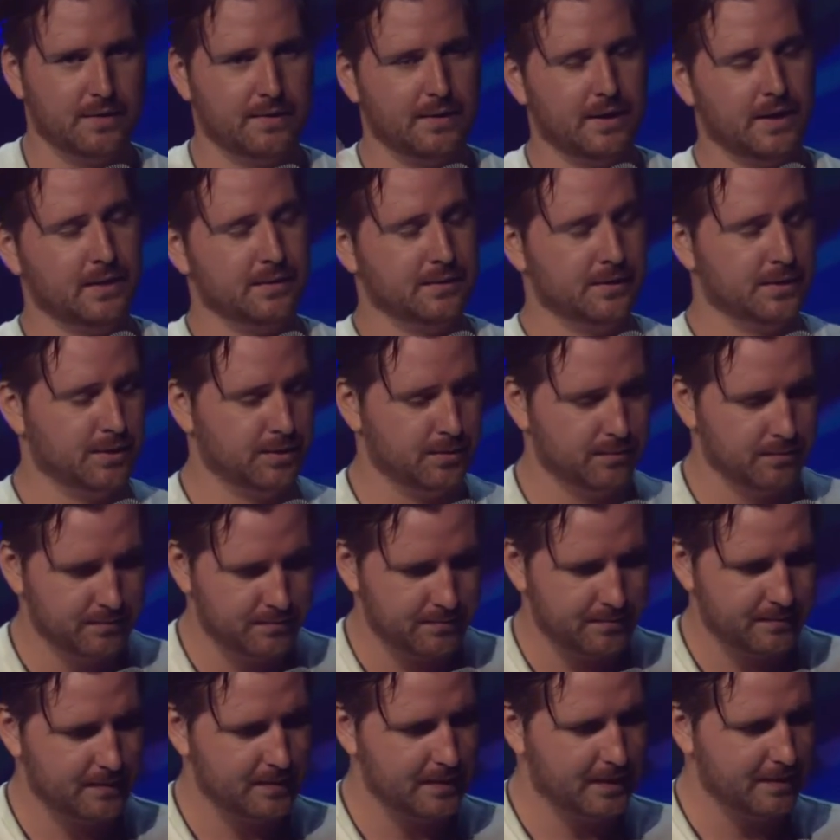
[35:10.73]
And then,
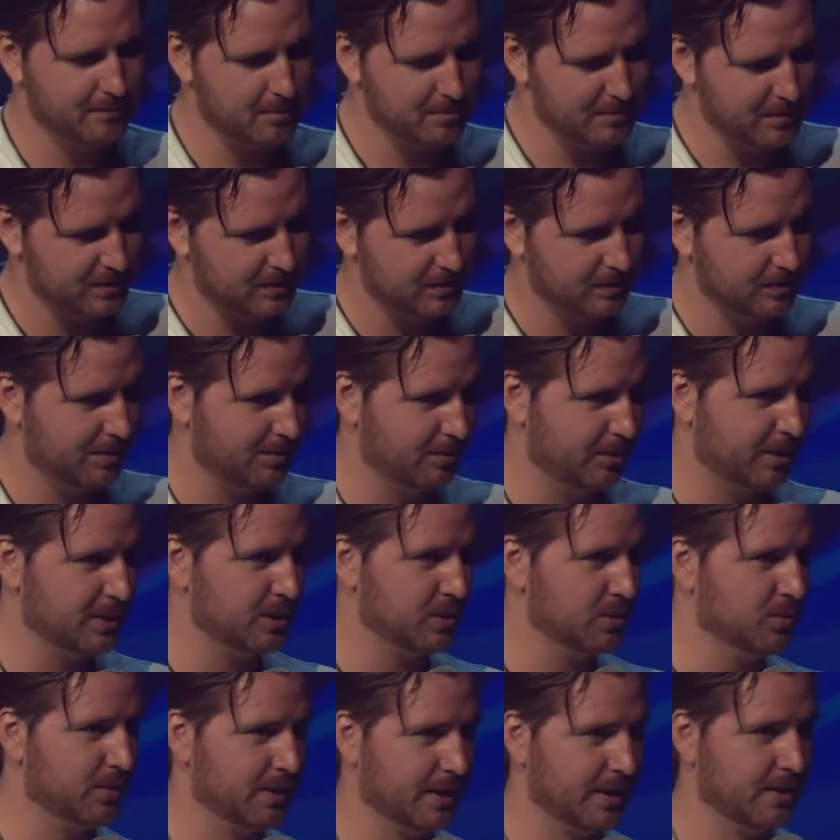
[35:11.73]
after much
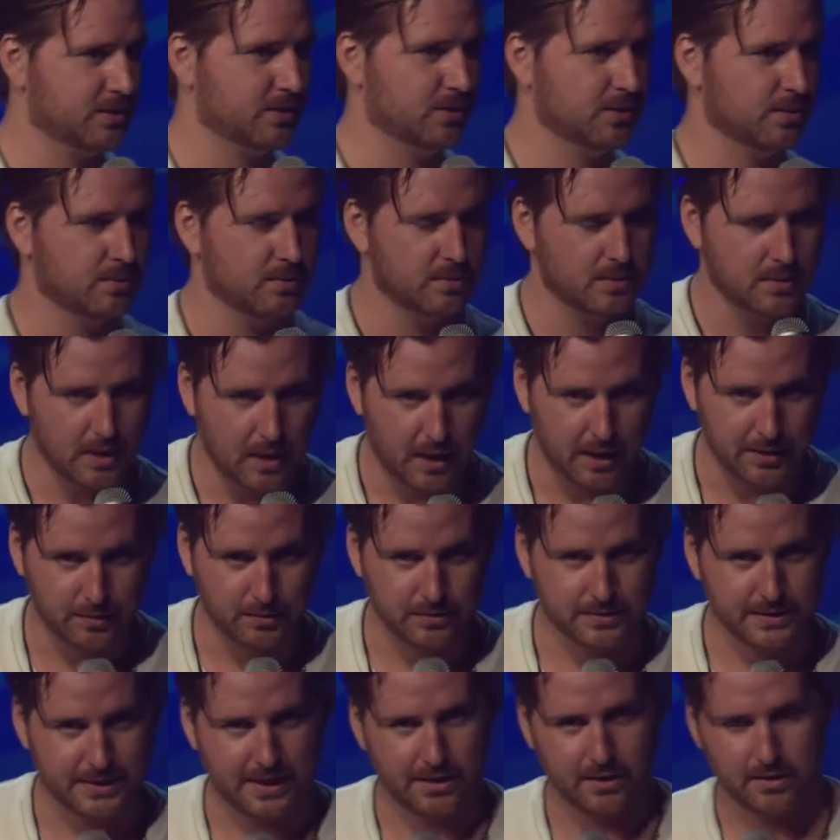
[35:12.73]
deliberation, we'll get to a
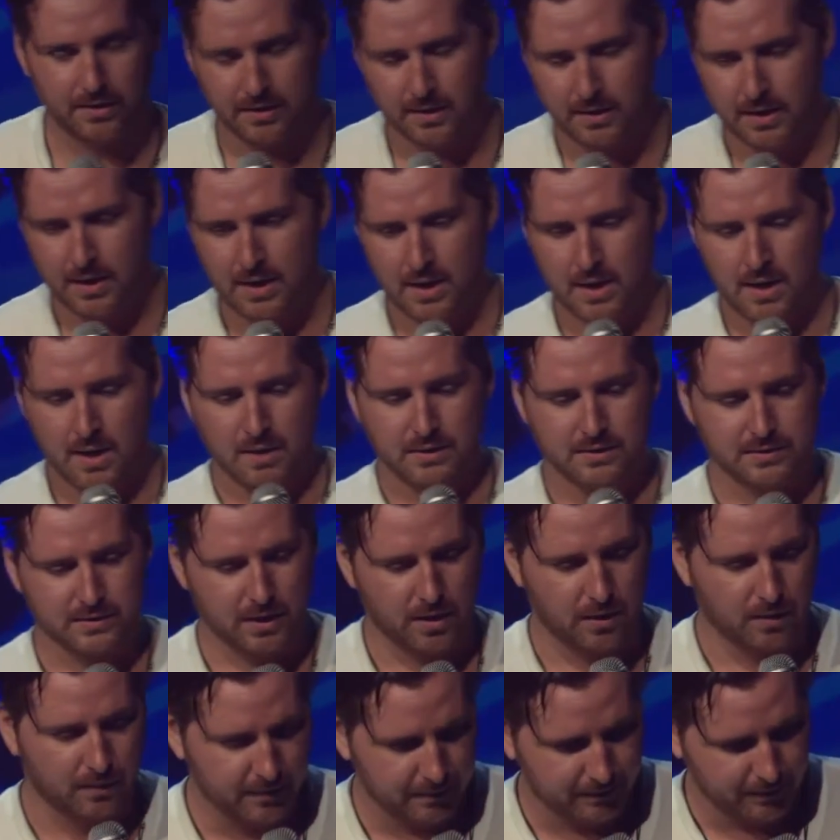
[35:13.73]
new standard.
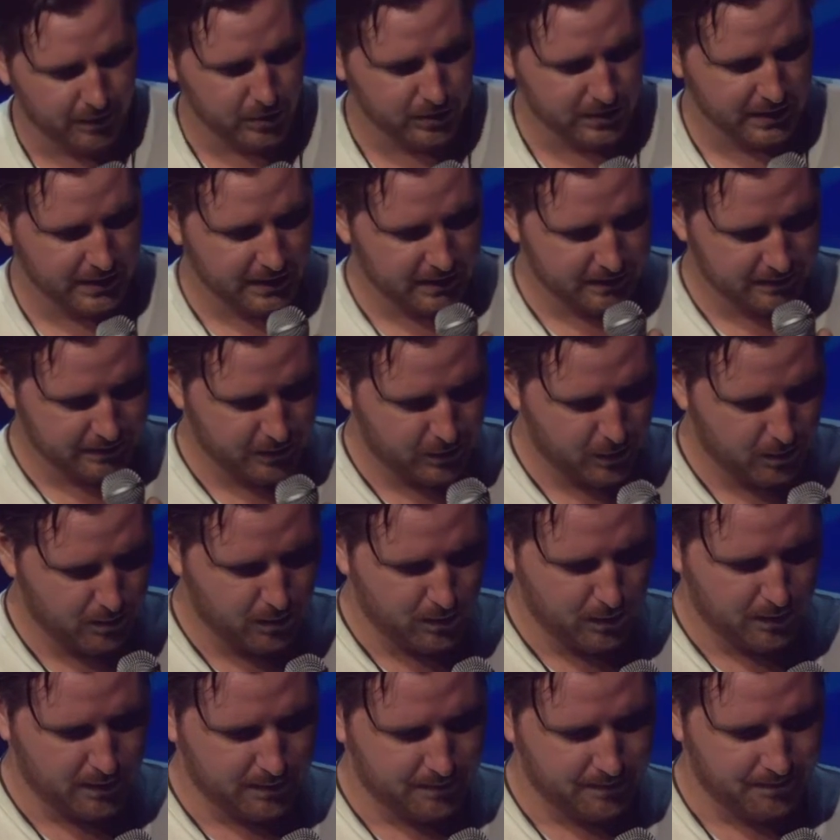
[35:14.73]
So the versioning is very
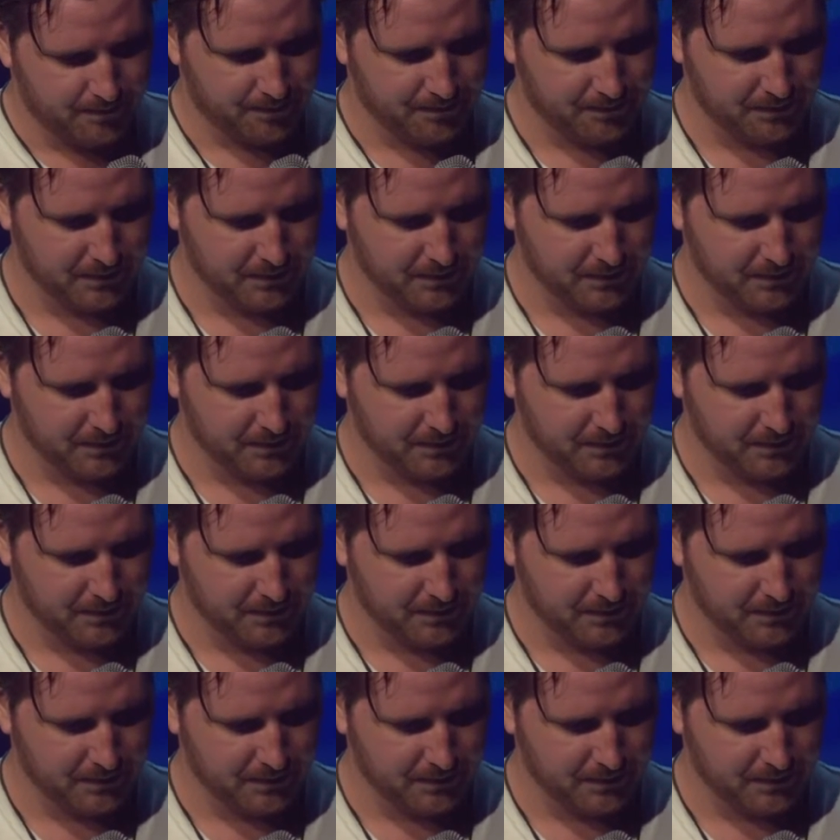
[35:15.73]
important.